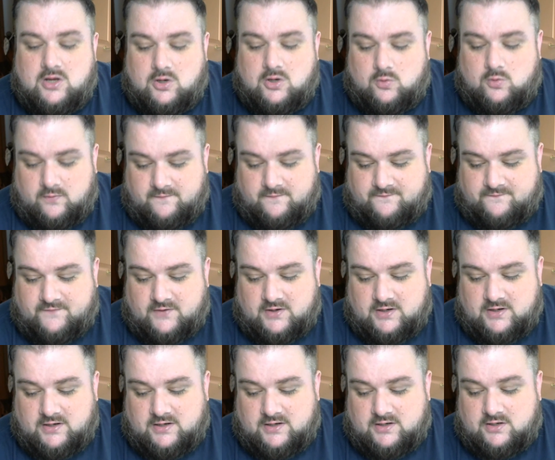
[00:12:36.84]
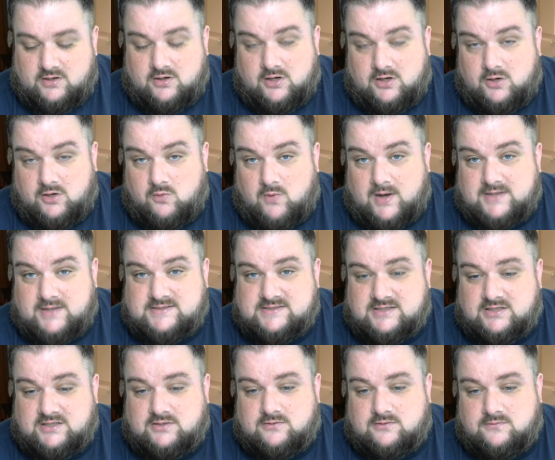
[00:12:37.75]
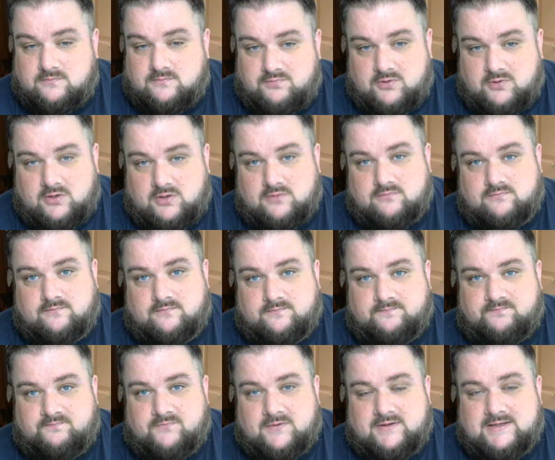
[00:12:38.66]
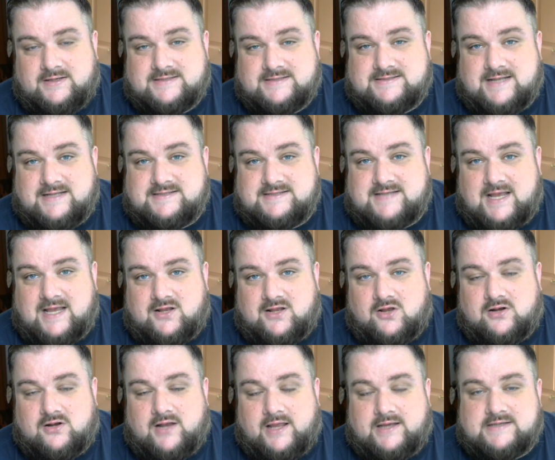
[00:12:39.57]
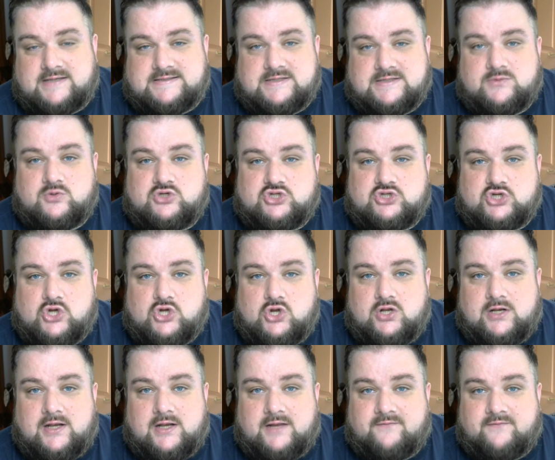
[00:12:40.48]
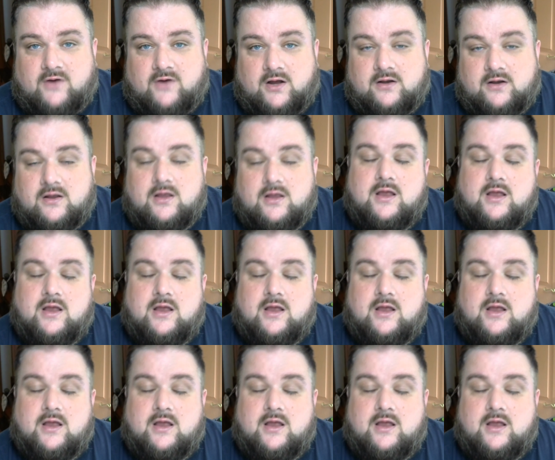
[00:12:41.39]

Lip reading: with Iwata, but his Nintendo legacy will surely live on.